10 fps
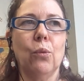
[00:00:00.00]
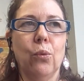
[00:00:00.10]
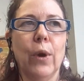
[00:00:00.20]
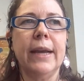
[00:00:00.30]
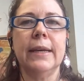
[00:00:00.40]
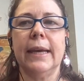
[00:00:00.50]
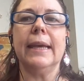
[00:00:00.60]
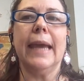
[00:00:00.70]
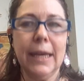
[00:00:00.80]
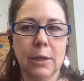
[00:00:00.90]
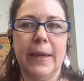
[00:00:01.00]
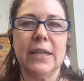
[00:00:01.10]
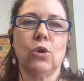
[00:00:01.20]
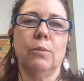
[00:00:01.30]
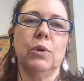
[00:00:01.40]
when a
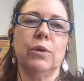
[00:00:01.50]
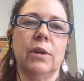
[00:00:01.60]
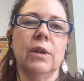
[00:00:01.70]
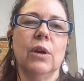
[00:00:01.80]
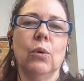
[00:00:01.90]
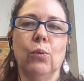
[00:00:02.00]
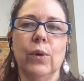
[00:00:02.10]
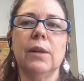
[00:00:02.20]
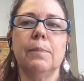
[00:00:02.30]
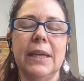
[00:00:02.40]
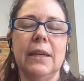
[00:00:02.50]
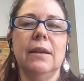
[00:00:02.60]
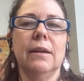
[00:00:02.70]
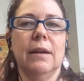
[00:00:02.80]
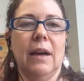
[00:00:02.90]
gate-based computer will
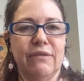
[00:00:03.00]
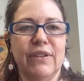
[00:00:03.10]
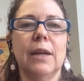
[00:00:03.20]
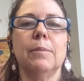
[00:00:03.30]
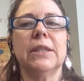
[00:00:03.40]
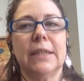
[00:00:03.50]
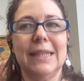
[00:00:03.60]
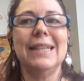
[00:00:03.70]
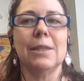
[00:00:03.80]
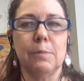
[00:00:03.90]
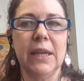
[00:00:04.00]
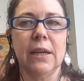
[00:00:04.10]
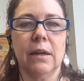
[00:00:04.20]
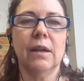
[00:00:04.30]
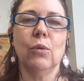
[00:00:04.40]
be available that is
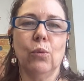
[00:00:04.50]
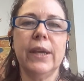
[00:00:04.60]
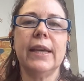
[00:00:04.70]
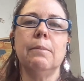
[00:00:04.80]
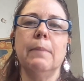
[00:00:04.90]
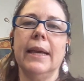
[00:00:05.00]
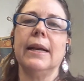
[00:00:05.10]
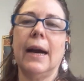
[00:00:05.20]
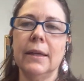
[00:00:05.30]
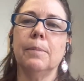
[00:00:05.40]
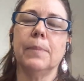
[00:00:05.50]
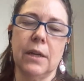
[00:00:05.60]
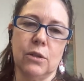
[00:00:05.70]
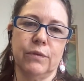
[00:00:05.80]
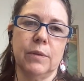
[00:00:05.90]
bigger, we can make other
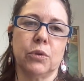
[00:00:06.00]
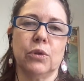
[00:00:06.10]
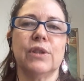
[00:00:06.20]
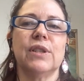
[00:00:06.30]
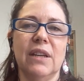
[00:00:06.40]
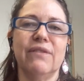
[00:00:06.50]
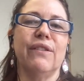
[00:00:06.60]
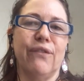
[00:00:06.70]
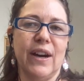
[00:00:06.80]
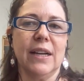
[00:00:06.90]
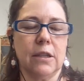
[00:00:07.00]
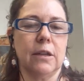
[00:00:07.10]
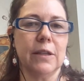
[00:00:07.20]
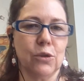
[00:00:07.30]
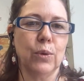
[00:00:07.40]
parts of the process even
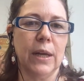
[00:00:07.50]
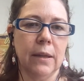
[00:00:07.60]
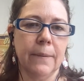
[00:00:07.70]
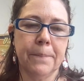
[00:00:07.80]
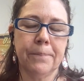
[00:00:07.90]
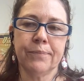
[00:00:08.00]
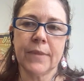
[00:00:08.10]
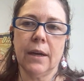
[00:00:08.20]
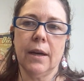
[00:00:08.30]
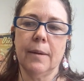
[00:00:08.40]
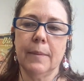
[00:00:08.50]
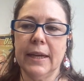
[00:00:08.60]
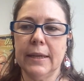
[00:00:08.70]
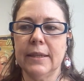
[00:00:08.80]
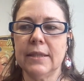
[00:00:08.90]
faster as well. Um,
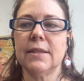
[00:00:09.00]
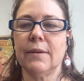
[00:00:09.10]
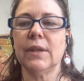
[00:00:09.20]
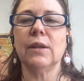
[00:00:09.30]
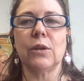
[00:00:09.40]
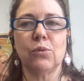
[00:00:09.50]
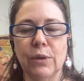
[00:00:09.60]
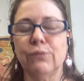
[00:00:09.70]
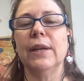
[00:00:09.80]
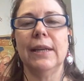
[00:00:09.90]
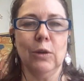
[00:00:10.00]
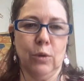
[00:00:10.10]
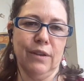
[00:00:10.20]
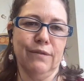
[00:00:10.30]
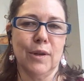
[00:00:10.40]
and this is something that we're really
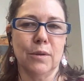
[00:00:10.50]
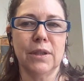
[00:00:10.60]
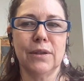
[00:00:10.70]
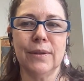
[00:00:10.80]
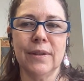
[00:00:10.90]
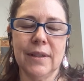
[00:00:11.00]
looking forward to.